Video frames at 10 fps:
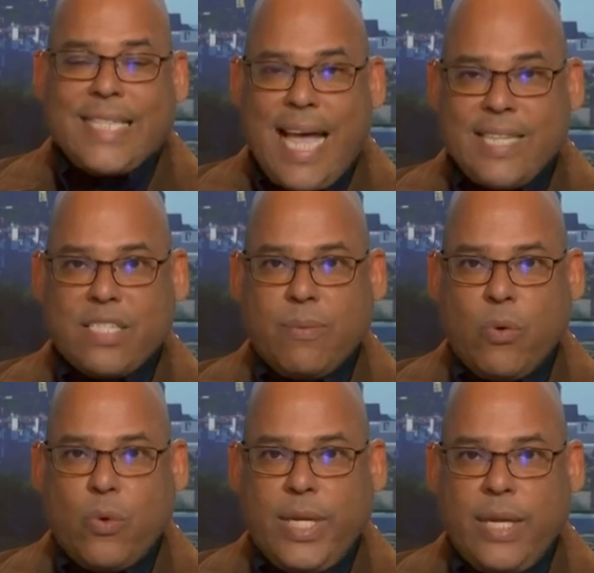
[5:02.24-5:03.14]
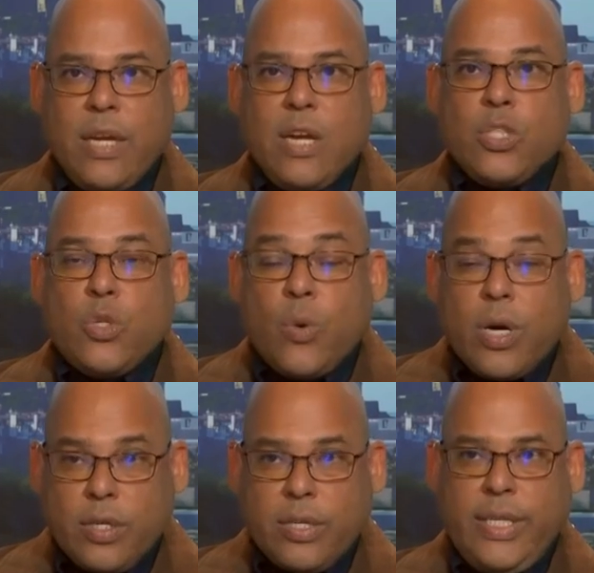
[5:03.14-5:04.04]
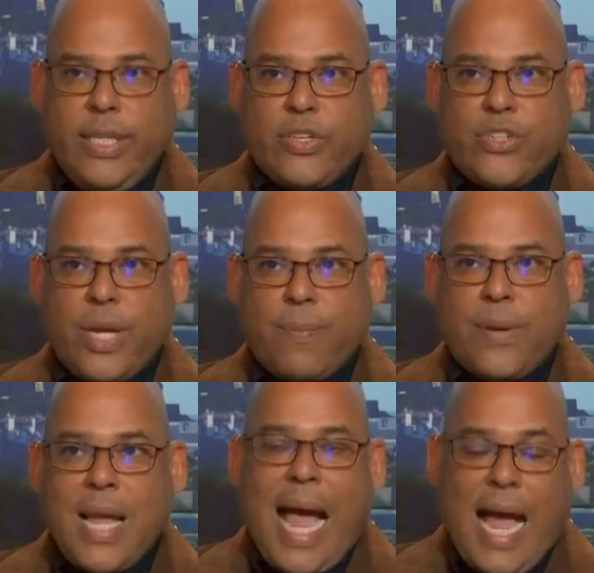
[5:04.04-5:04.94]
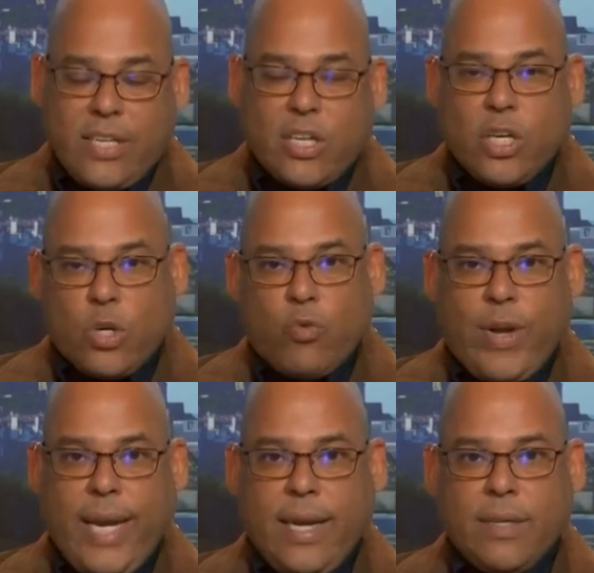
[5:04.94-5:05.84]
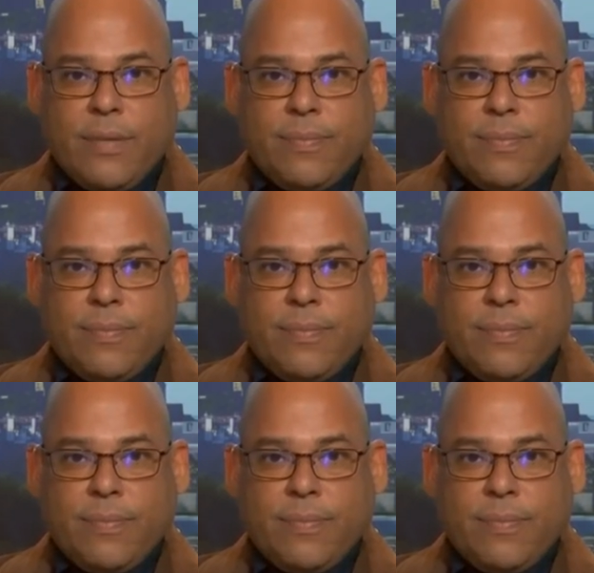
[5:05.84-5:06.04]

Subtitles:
testimony to her leadership and her reign.